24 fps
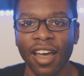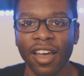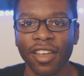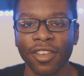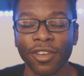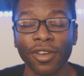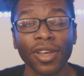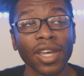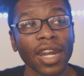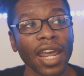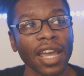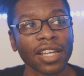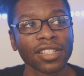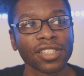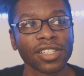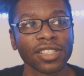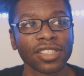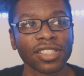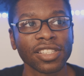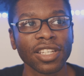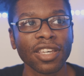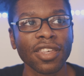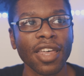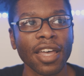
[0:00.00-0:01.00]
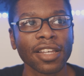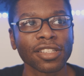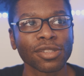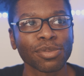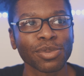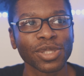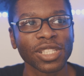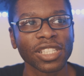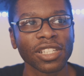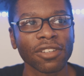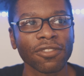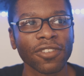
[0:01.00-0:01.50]
You can actually see that
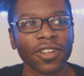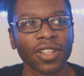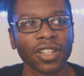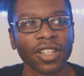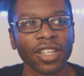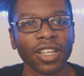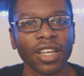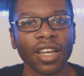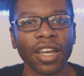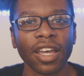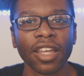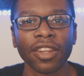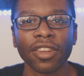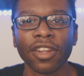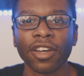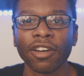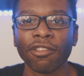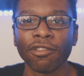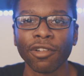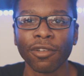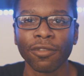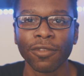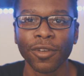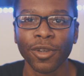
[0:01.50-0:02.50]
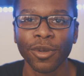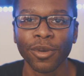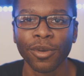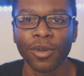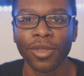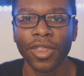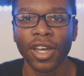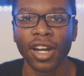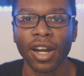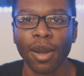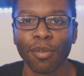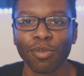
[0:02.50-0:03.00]
specifically in the
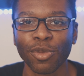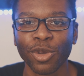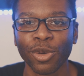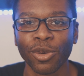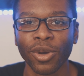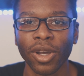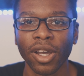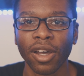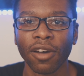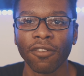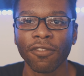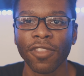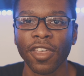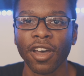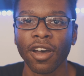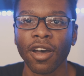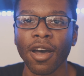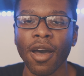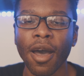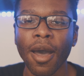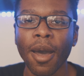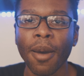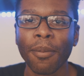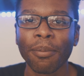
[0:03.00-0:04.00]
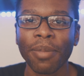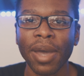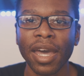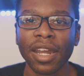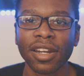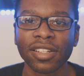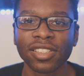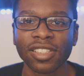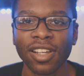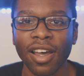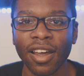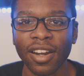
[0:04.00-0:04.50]
review that I'm doing of the
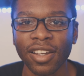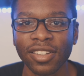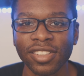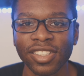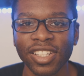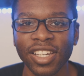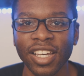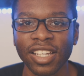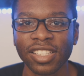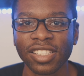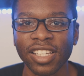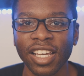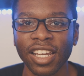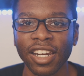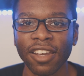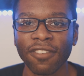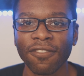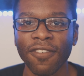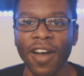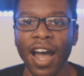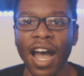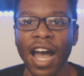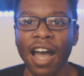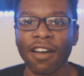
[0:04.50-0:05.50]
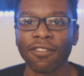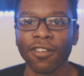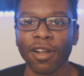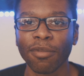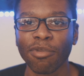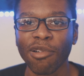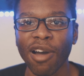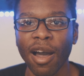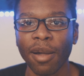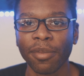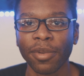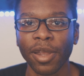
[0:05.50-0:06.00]
Panasonic GX85. I'll
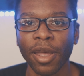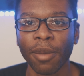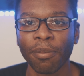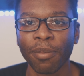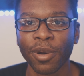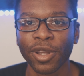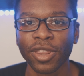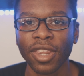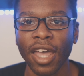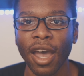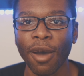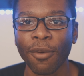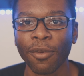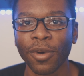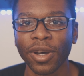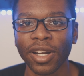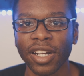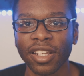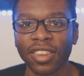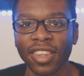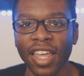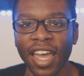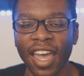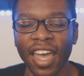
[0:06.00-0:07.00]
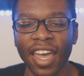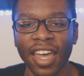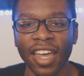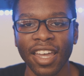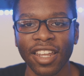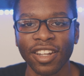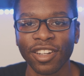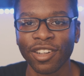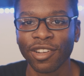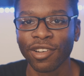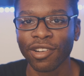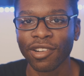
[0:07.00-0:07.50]
probably put that one at the
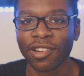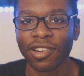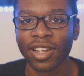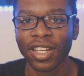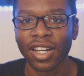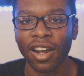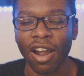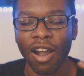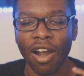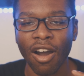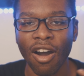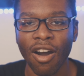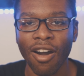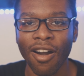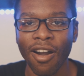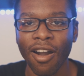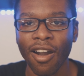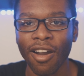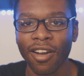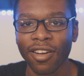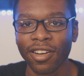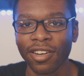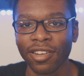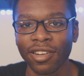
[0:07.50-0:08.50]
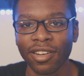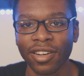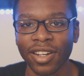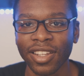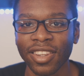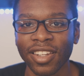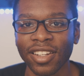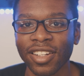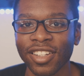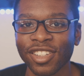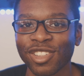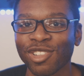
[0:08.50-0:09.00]
end or in a card or
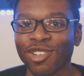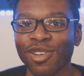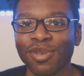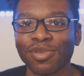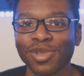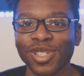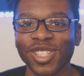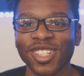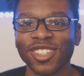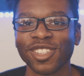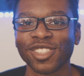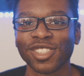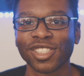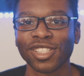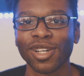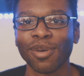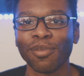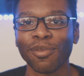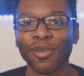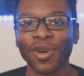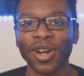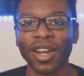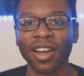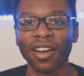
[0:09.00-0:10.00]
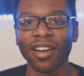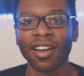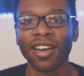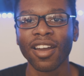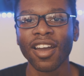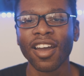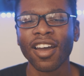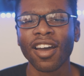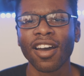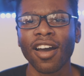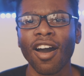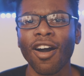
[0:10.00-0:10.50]
in the description or somewhere.
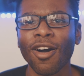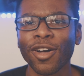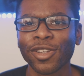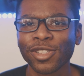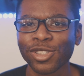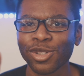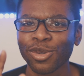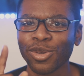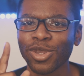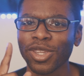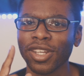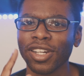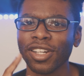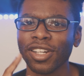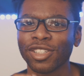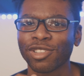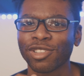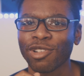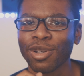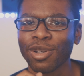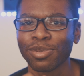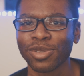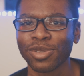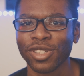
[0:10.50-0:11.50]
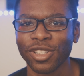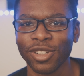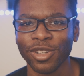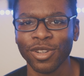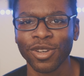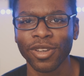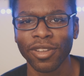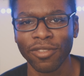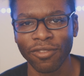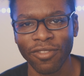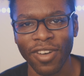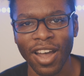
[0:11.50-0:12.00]
Also in the description,
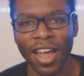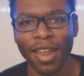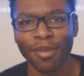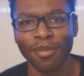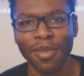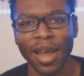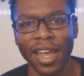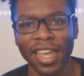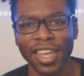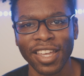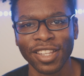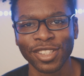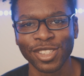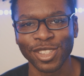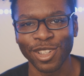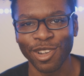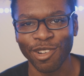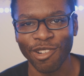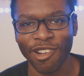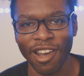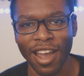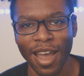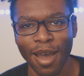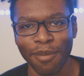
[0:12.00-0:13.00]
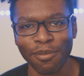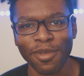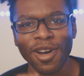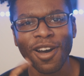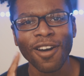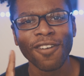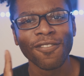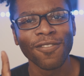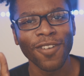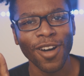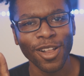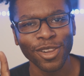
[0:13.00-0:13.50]
you can find my Instagram.
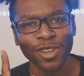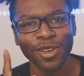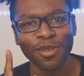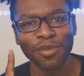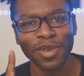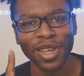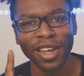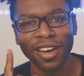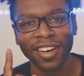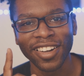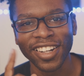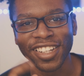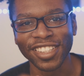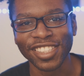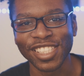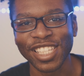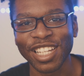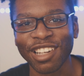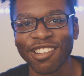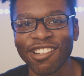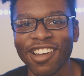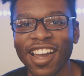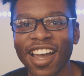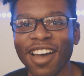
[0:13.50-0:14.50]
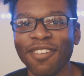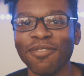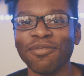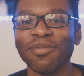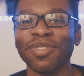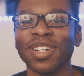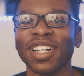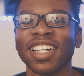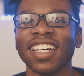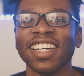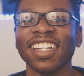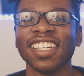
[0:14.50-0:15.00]
Follow me on Instagram
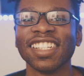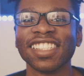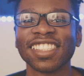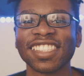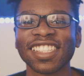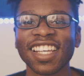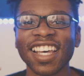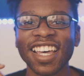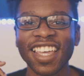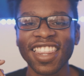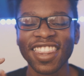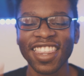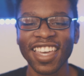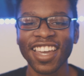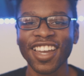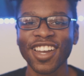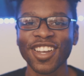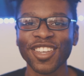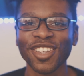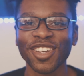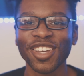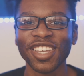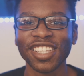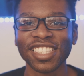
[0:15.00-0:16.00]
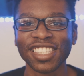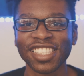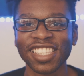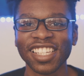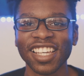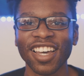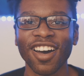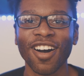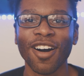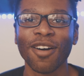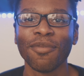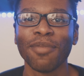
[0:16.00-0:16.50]
because there you can
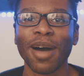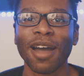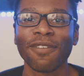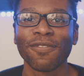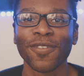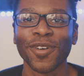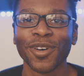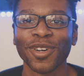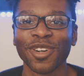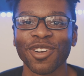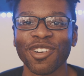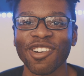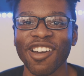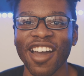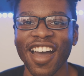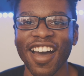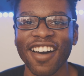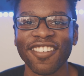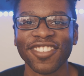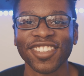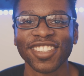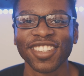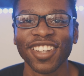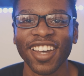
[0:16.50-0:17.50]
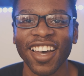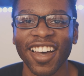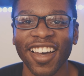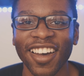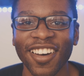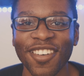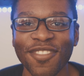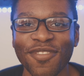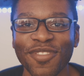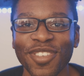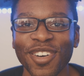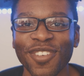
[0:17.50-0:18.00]
see all my photographs
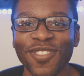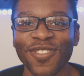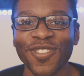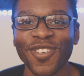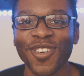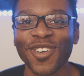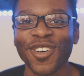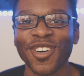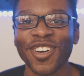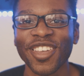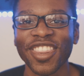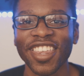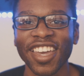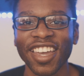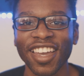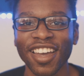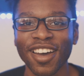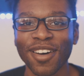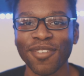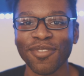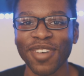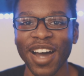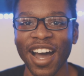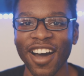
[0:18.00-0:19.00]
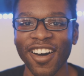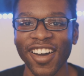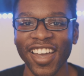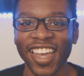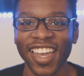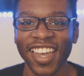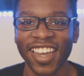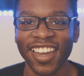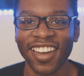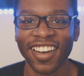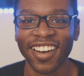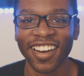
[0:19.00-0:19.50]
before they come out
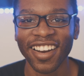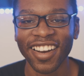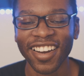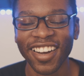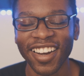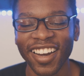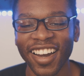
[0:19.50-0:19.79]
here.